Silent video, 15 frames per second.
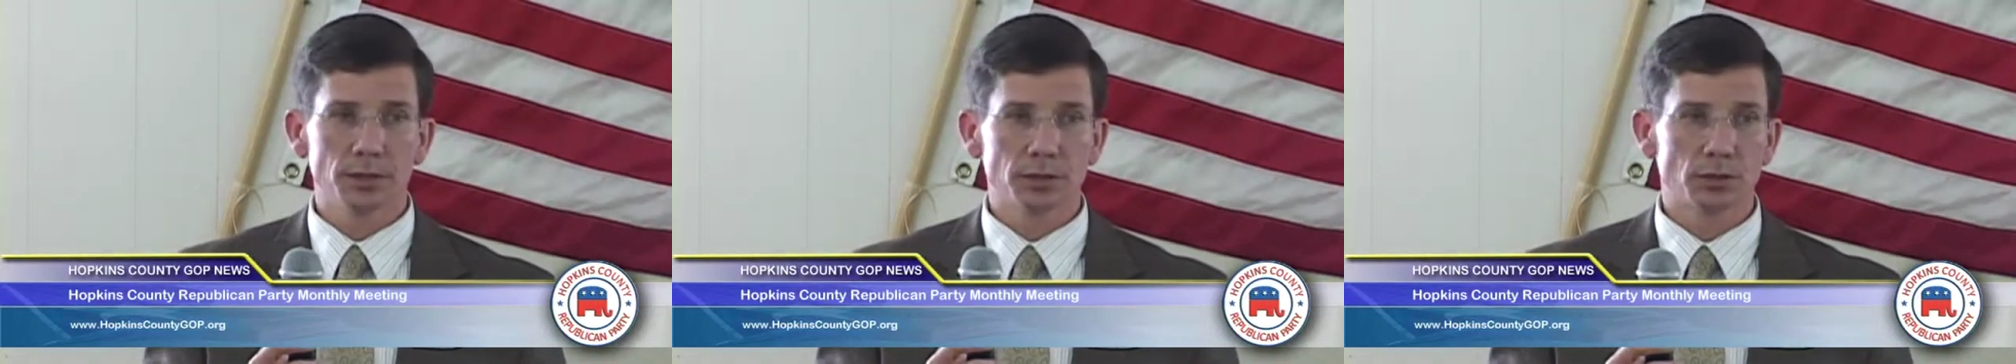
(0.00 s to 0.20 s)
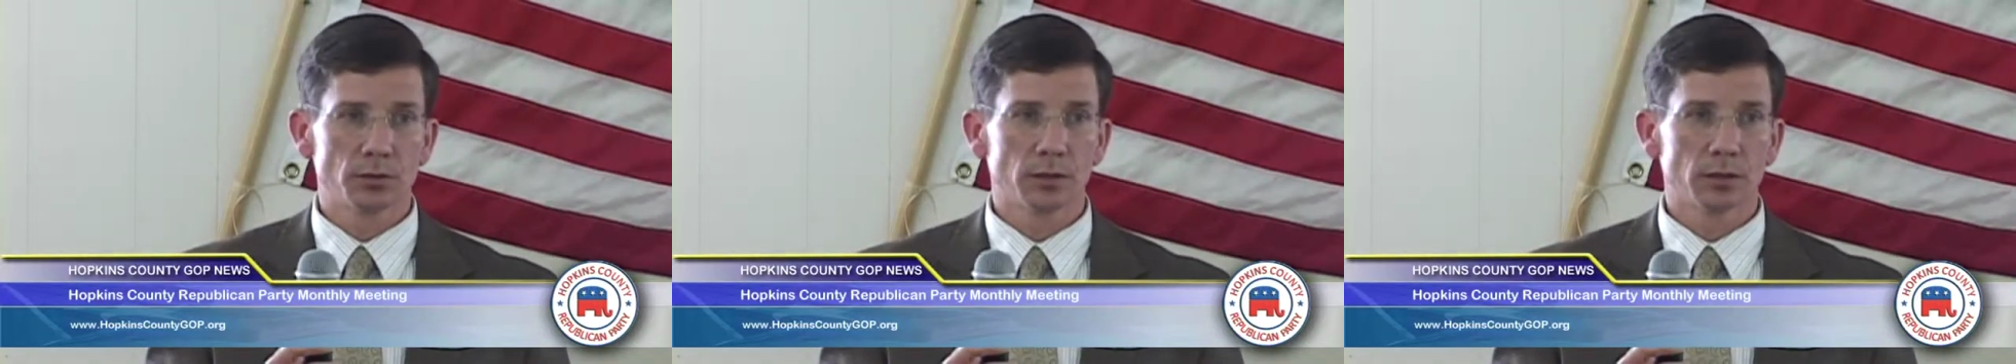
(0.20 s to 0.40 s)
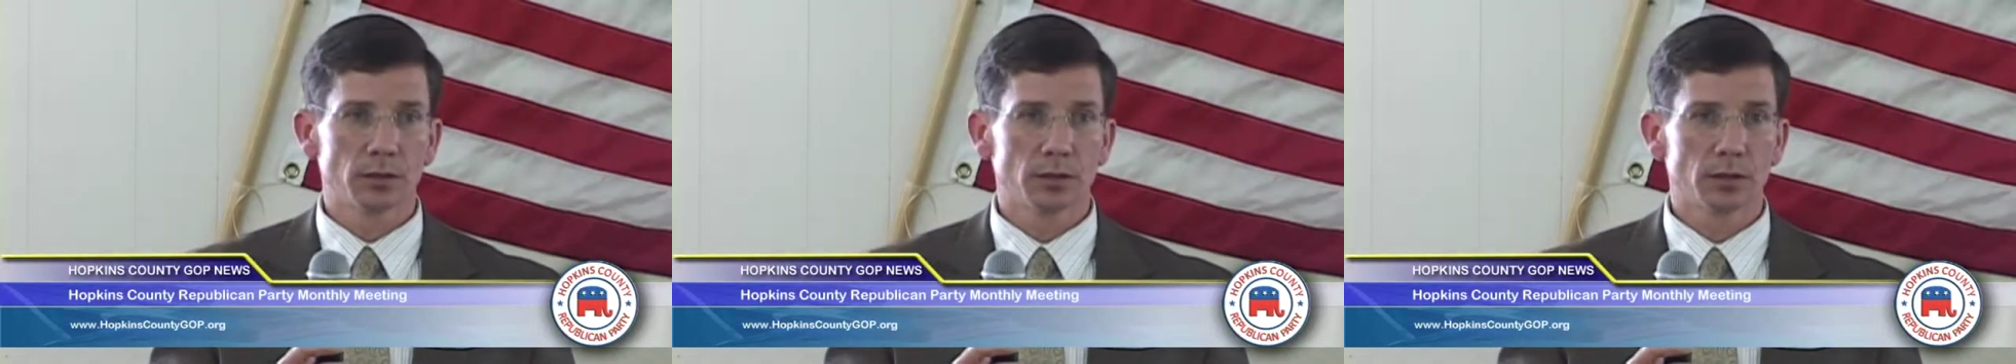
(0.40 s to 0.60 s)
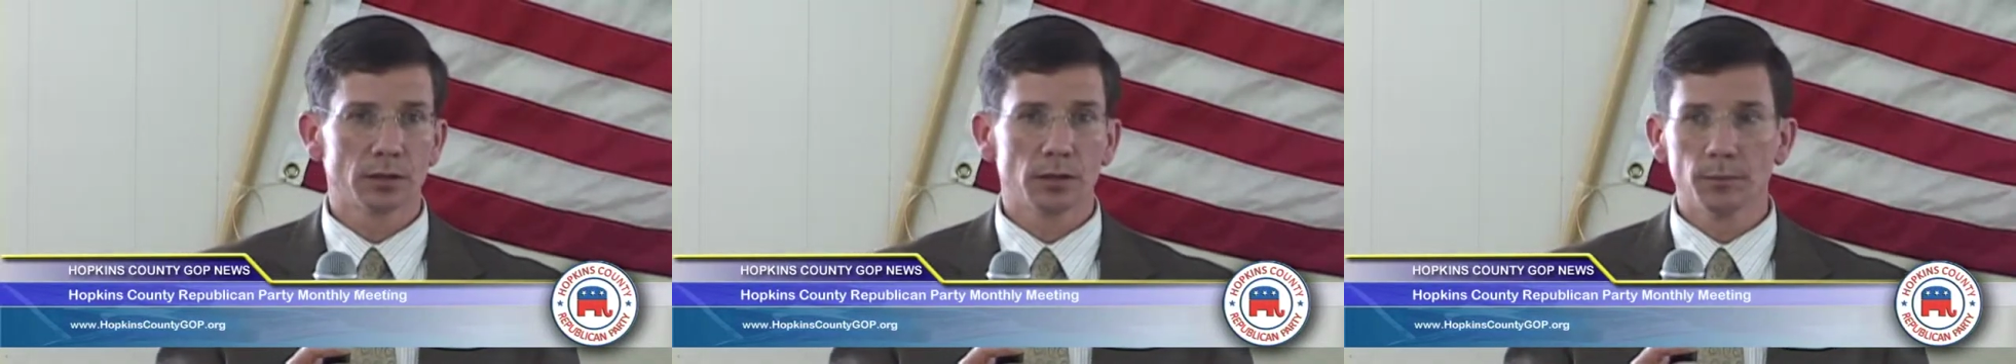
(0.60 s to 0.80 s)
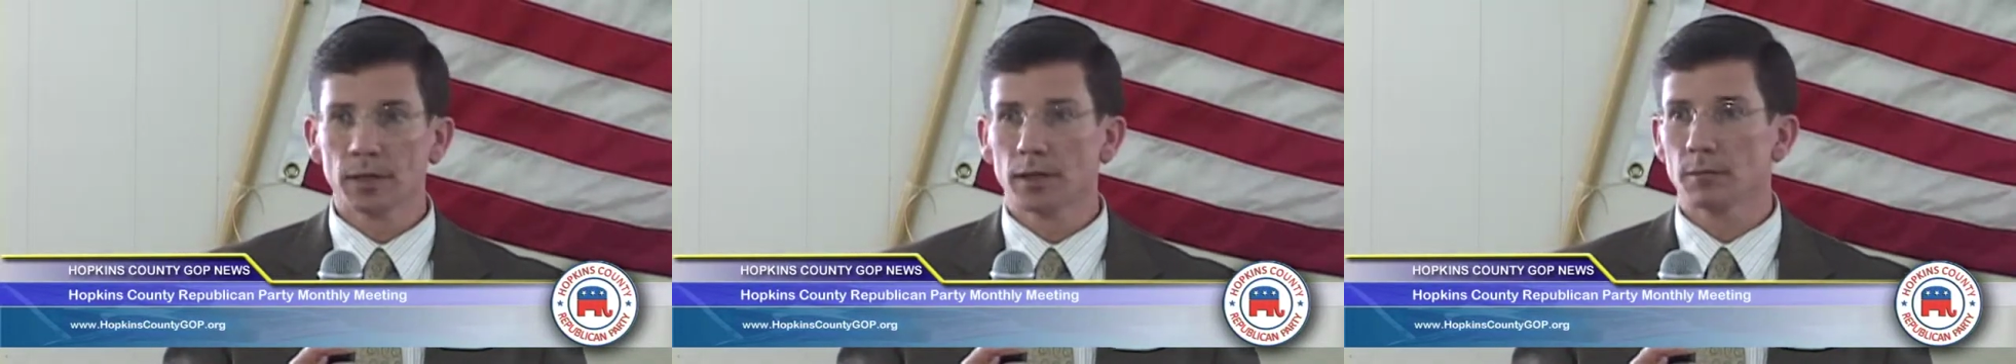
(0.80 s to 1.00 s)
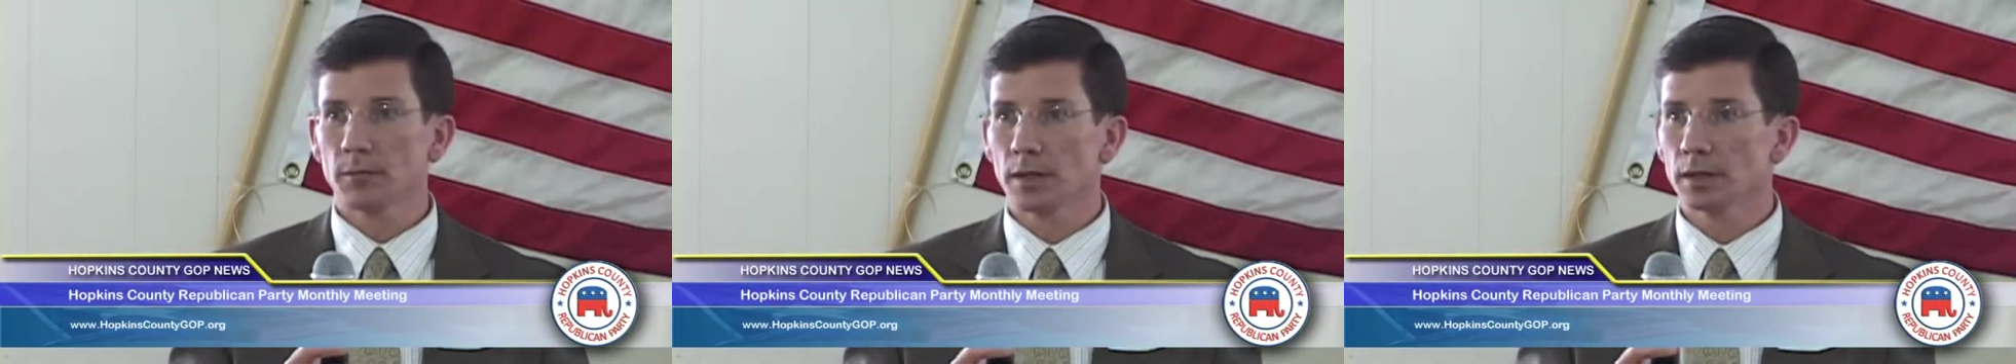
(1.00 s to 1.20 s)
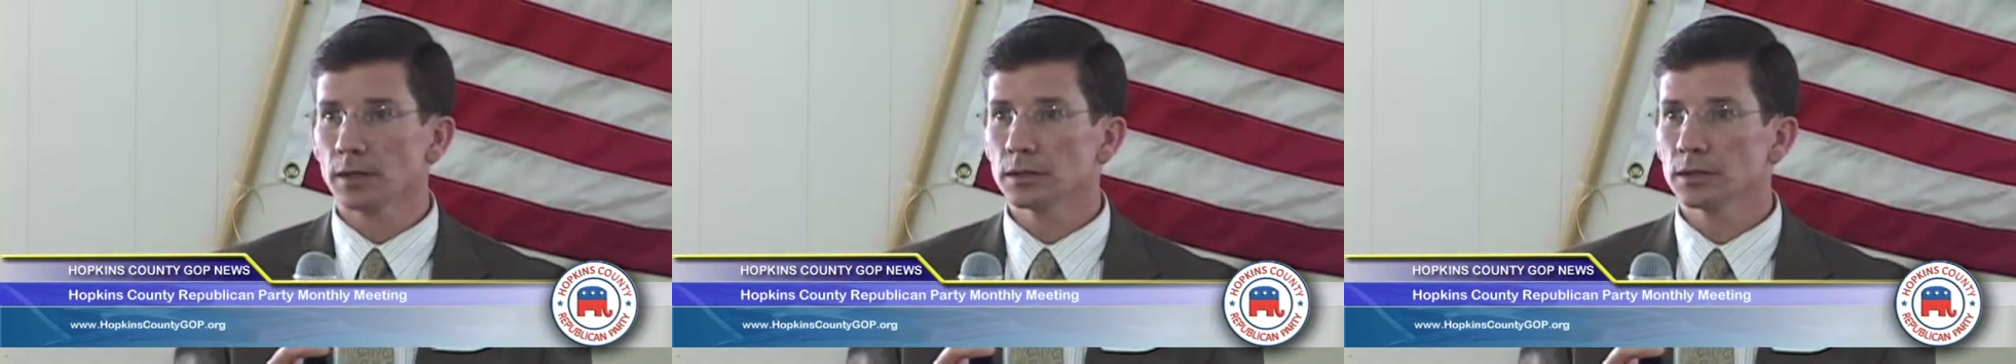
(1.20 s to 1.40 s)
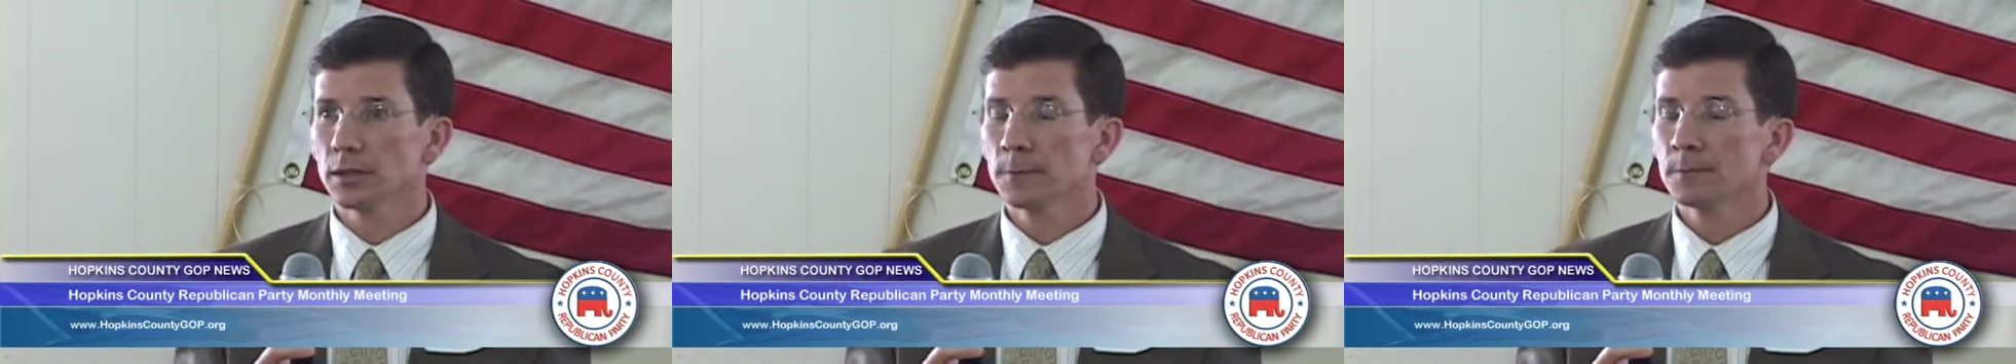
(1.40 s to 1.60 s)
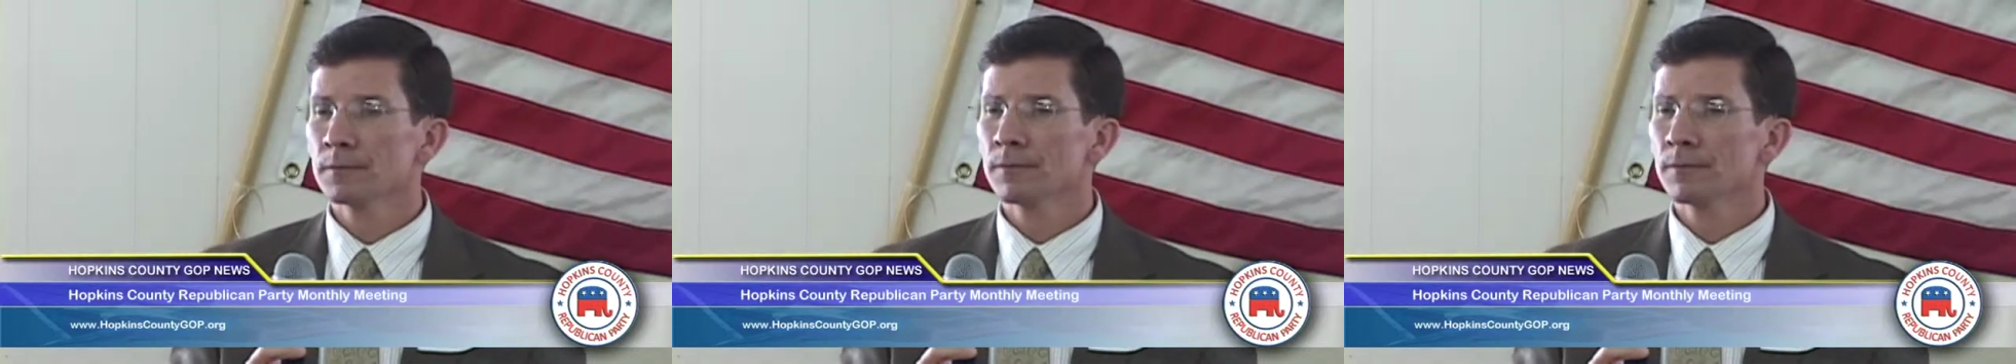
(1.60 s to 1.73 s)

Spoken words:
District Committee meetings.